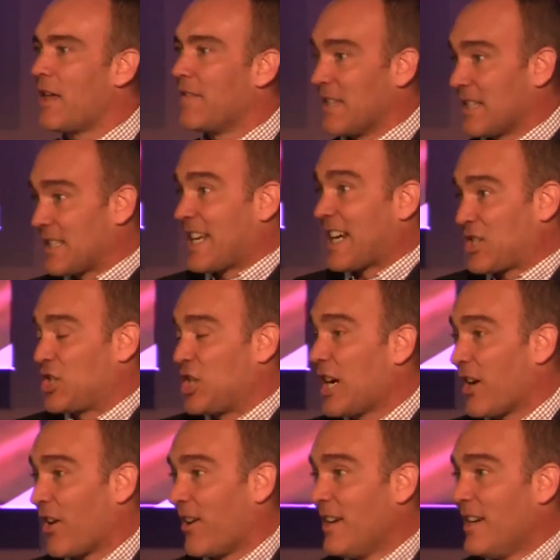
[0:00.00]
in, this next
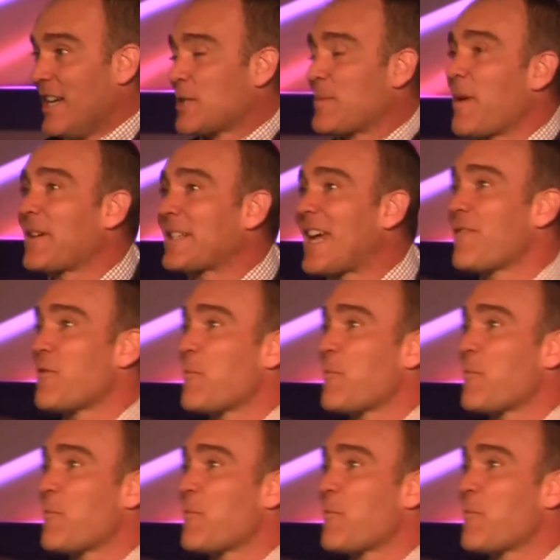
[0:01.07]
year. As a matter of fact, I have a